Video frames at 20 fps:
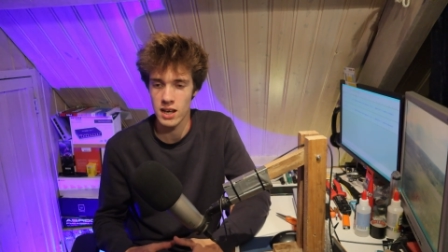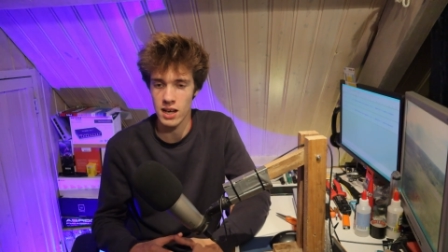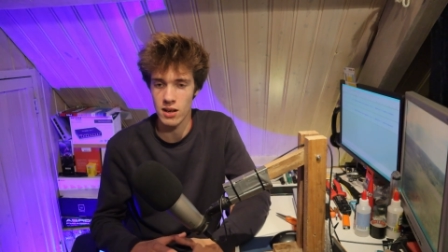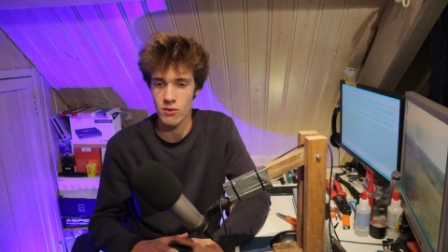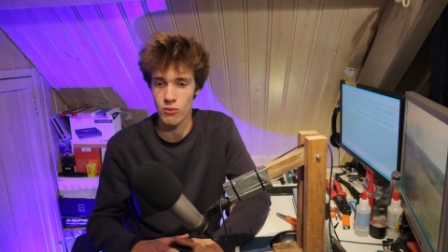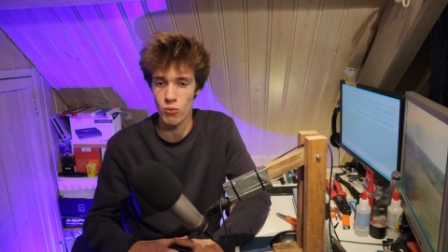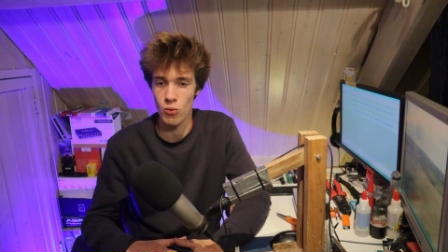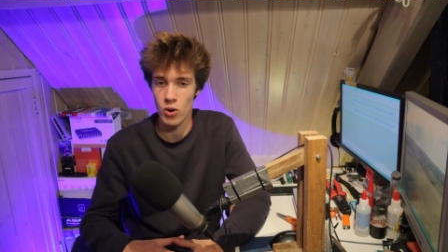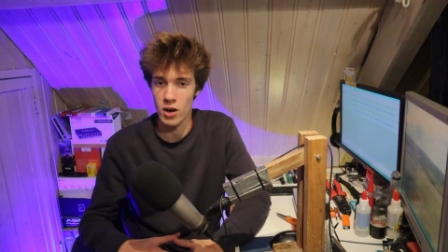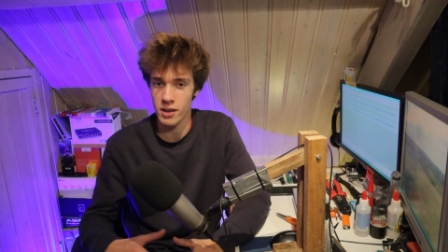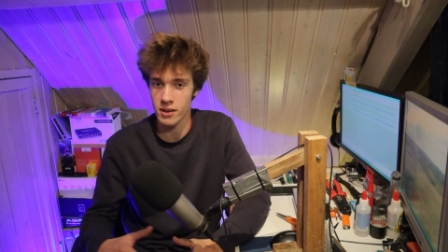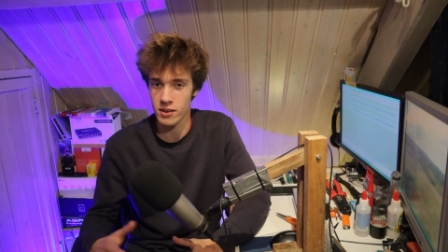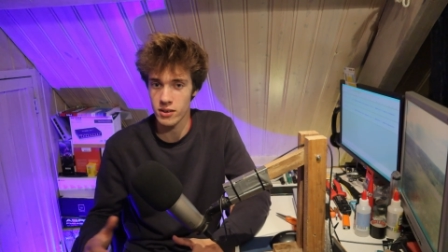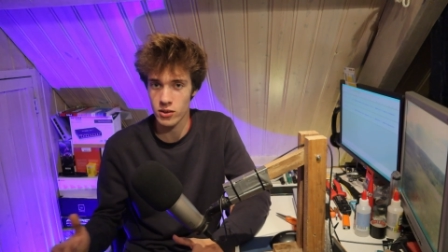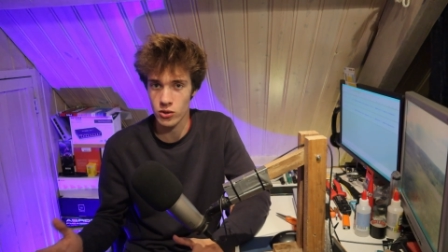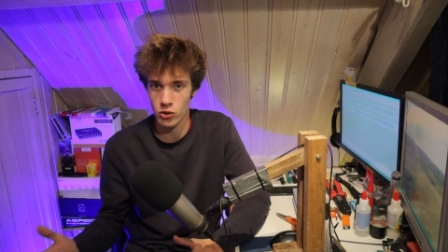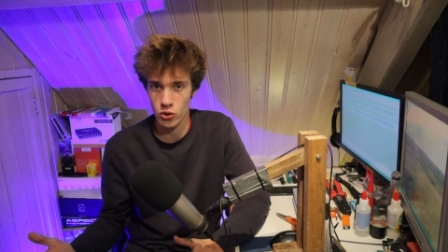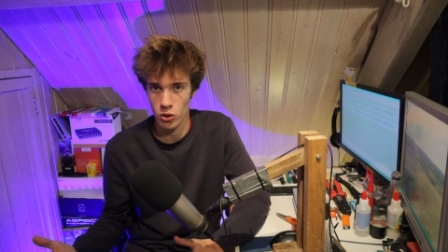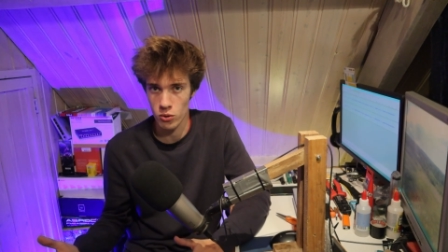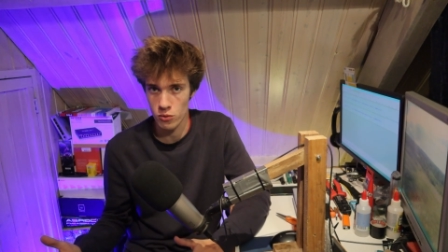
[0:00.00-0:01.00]
in
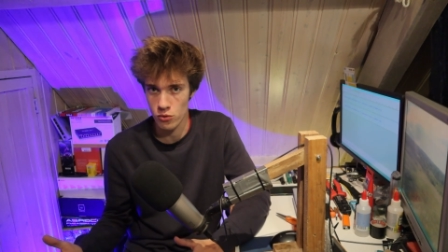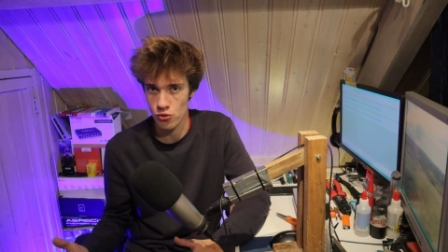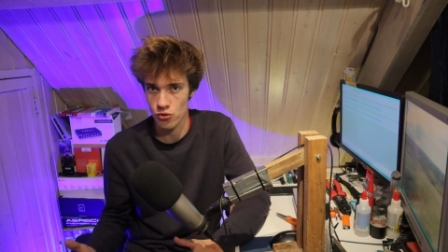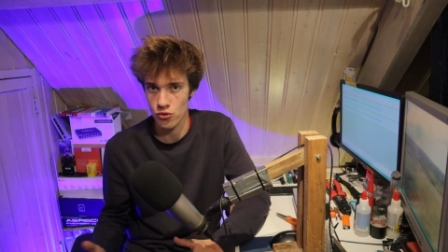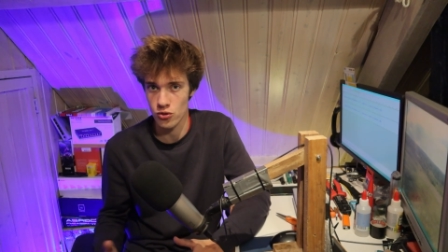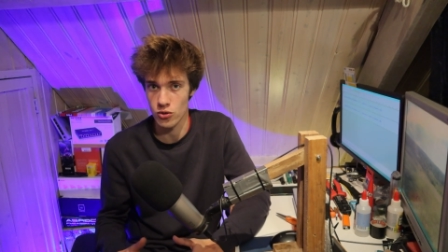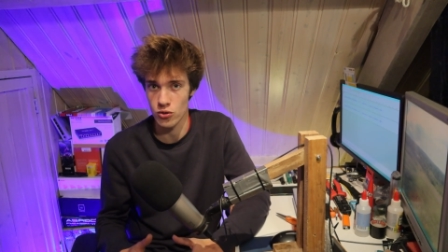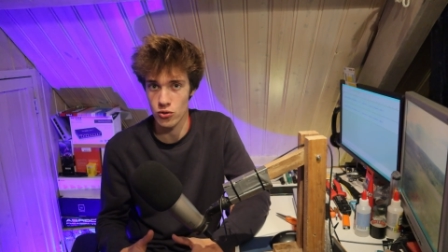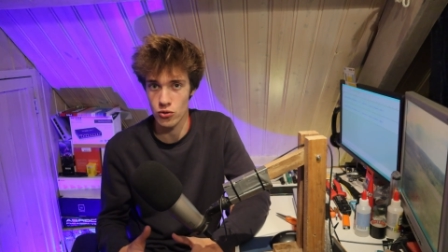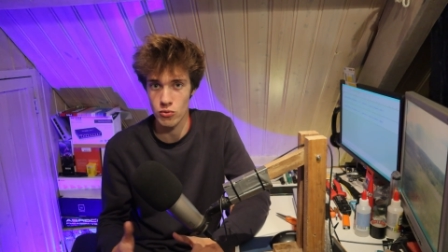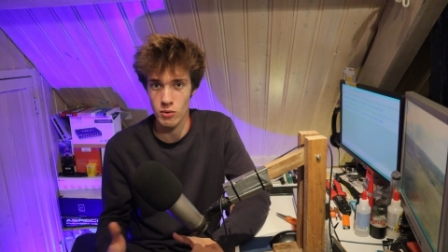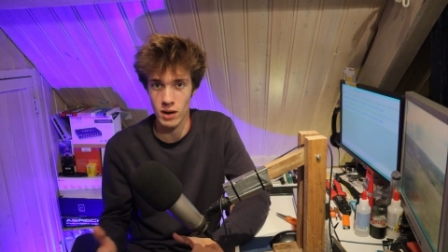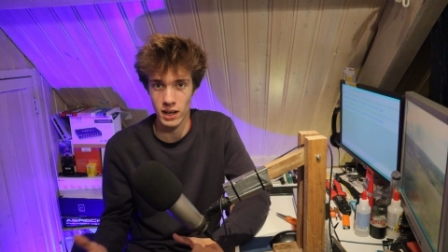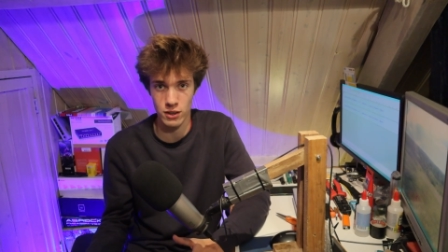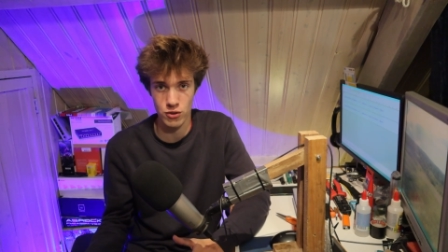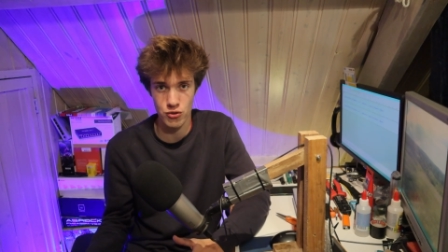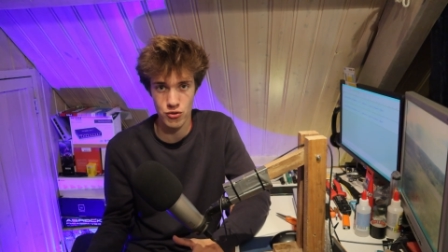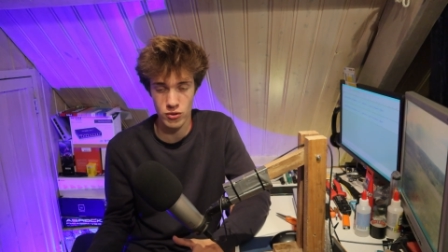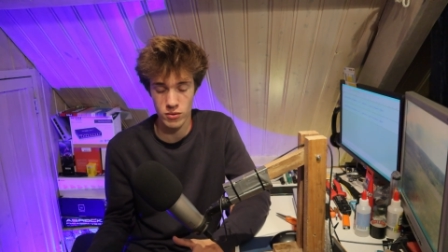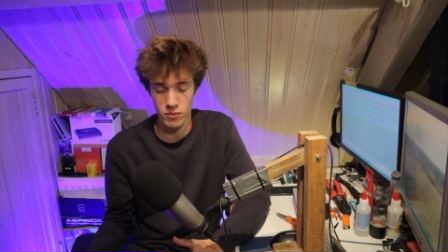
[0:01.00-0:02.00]
one constant
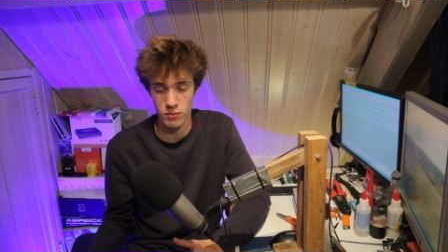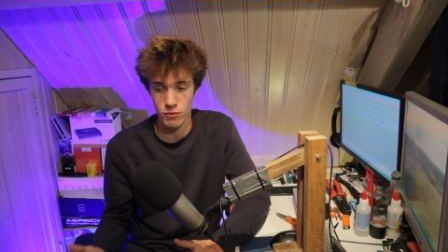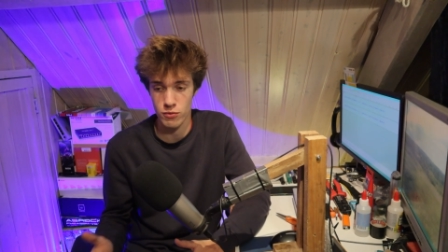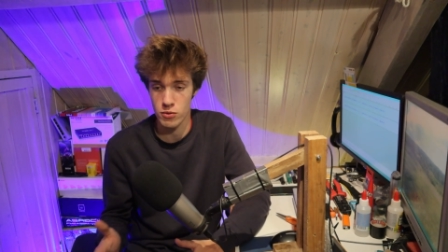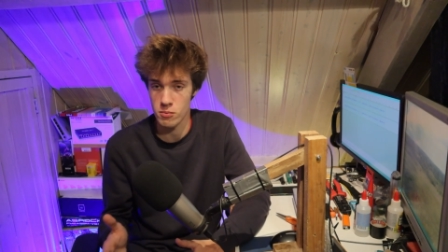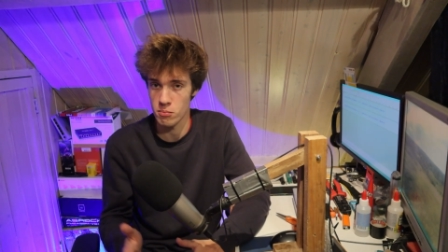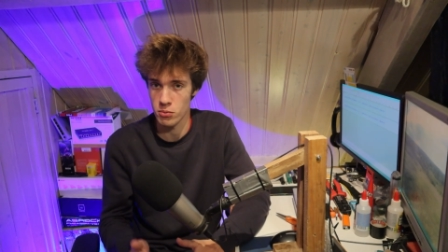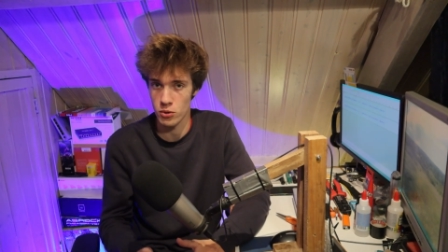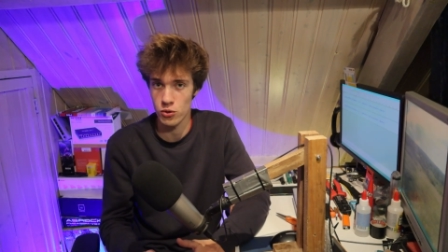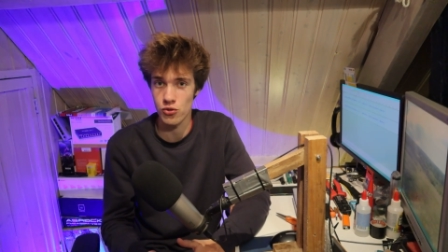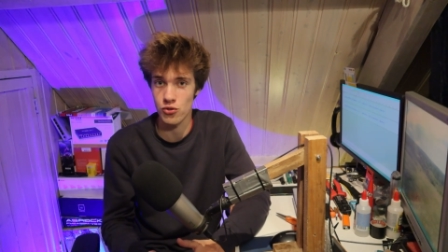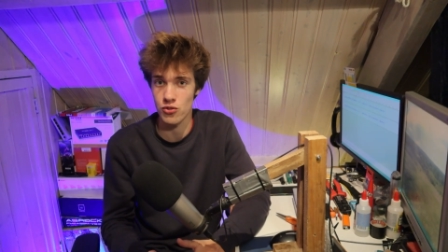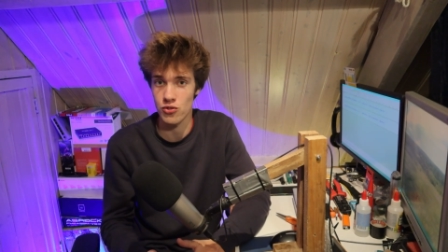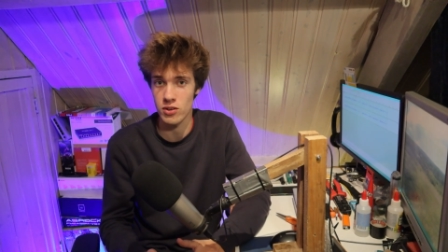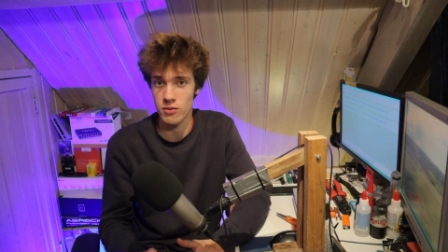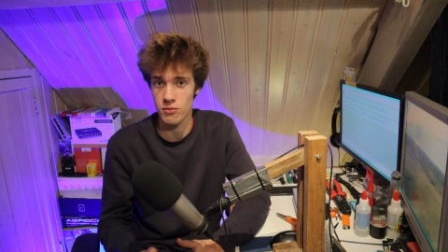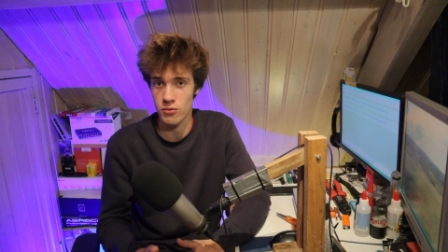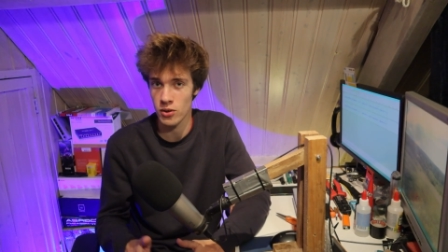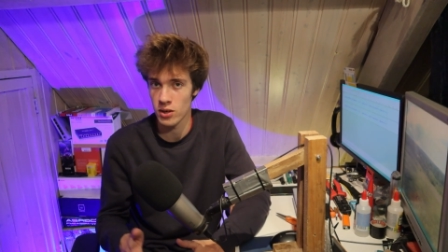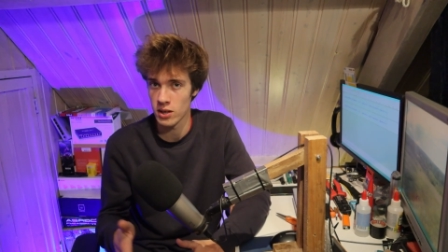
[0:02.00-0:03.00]
direction, from
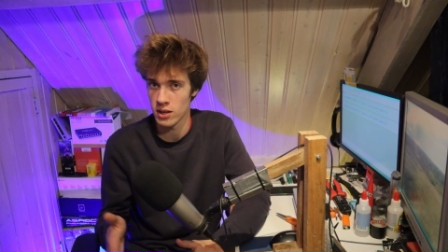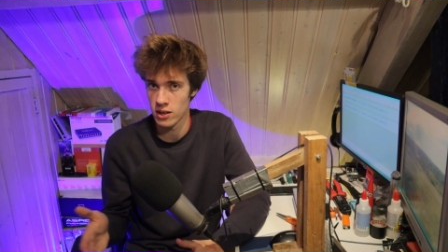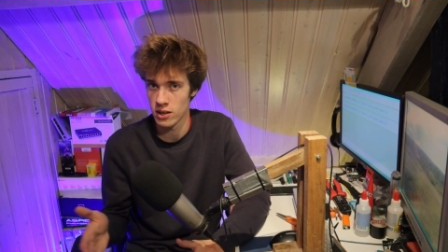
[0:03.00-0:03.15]
positive